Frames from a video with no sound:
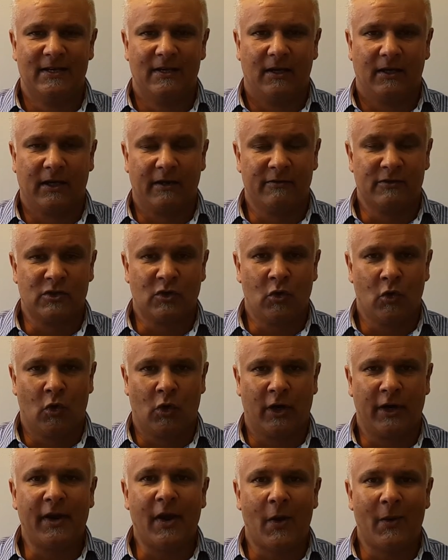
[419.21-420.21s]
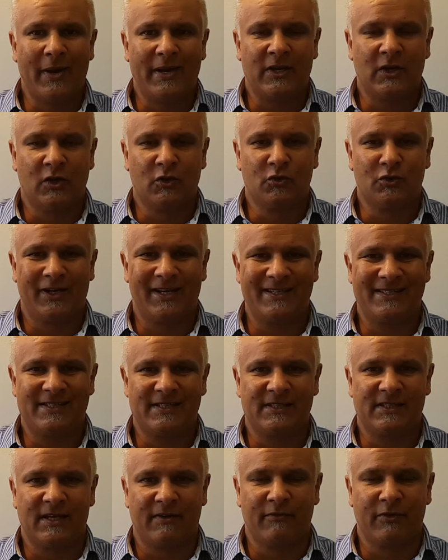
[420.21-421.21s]
And give us a call on 0800
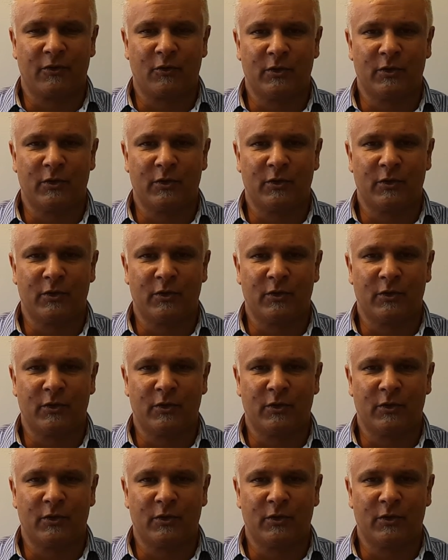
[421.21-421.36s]
867